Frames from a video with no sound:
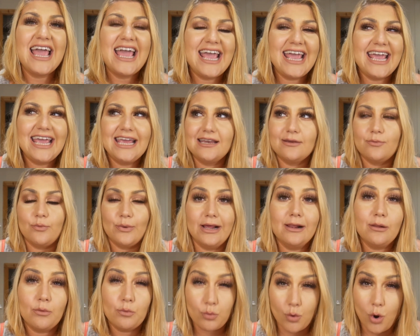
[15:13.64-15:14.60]
it
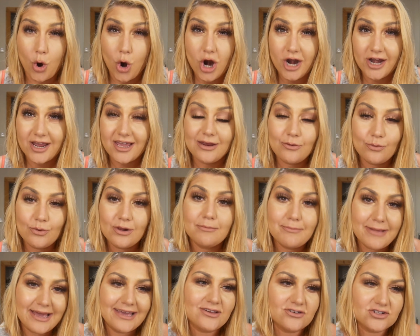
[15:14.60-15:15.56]
will work, it will
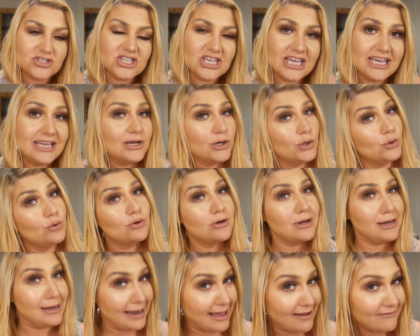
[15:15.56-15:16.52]
make your skin look
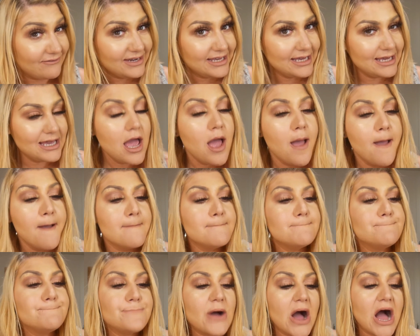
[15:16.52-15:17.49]
lovely,
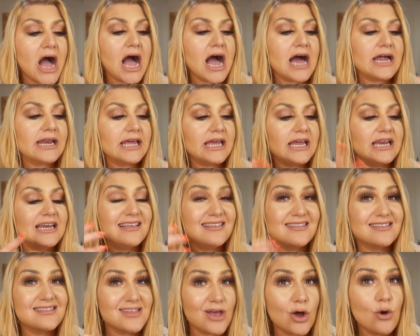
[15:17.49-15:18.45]
but it
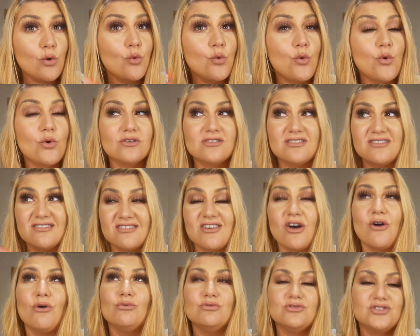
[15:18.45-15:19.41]
is
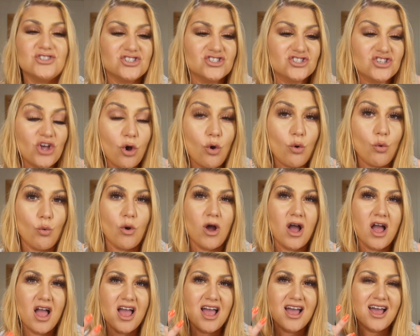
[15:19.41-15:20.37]
so
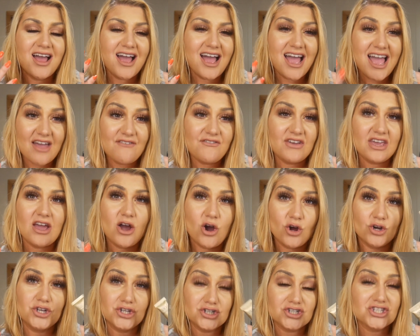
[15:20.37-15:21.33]
heavy
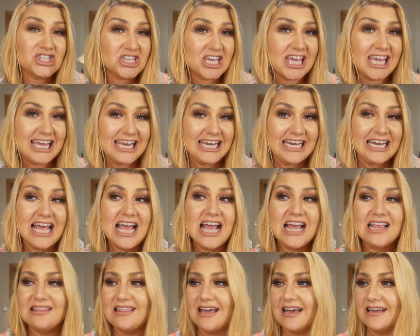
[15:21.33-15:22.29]
on your skin
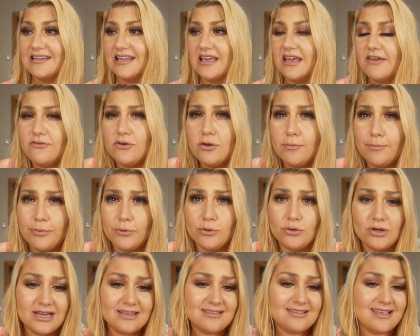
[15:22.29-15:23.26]
that if you
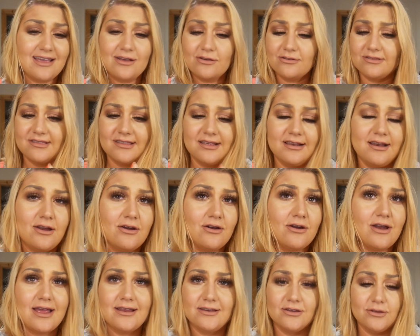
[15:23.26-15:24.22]
put, let's say, concealer
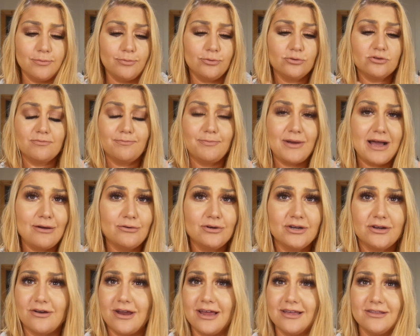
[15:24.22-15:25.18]
and you put
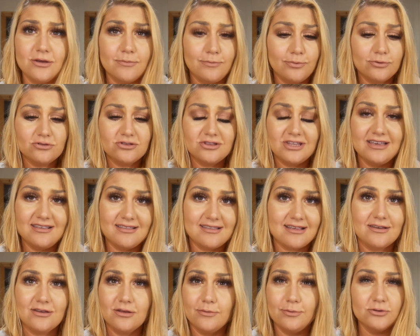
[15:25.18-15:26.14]
powder and you put this
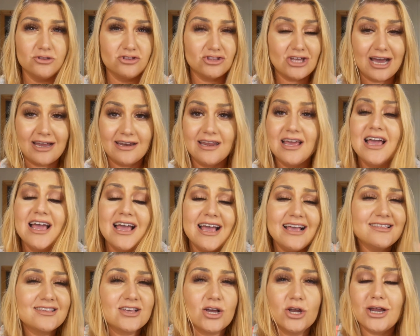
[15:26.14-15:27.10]
and you put that,
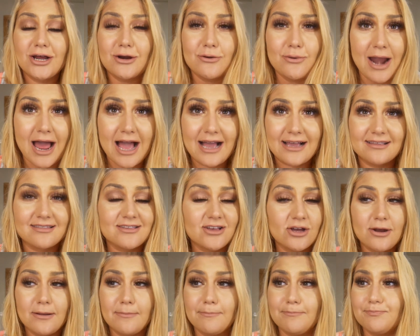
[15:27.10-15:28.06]
it's gonna crack, it's
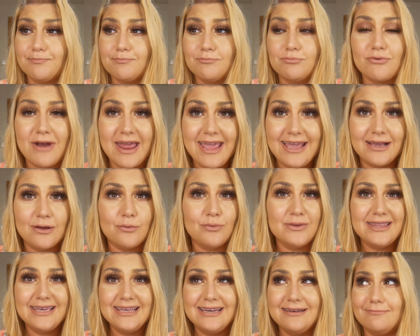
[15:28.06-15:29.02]
gonna break
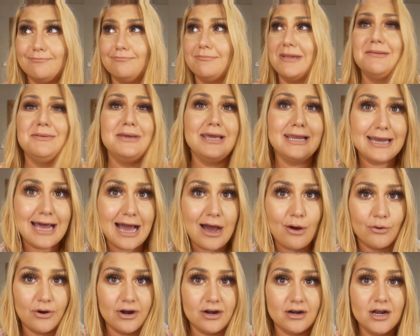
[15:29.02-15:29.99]
within maybe an
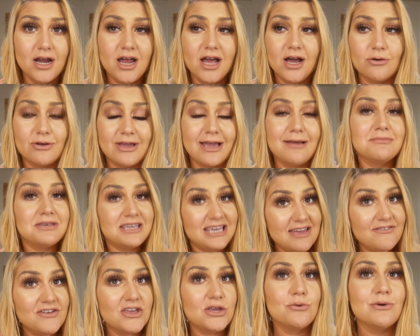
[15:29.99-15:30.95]
hour. Okay, I'm
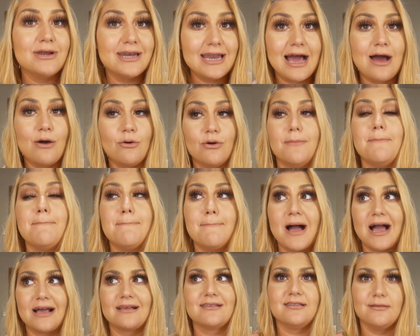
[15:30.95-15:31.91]
giving you an hour
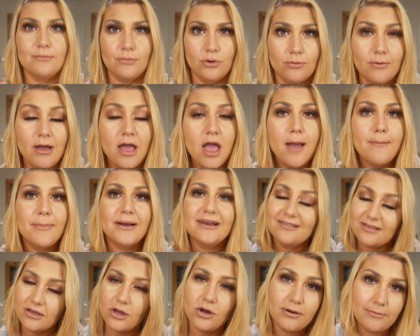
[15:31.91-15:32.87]
maximum, but
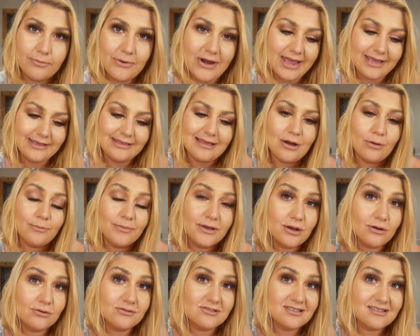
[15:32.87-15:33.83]
it's gonna break down
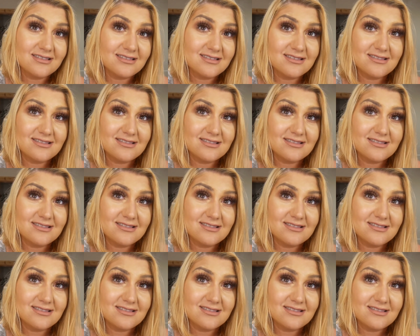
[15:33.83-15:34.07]
because it's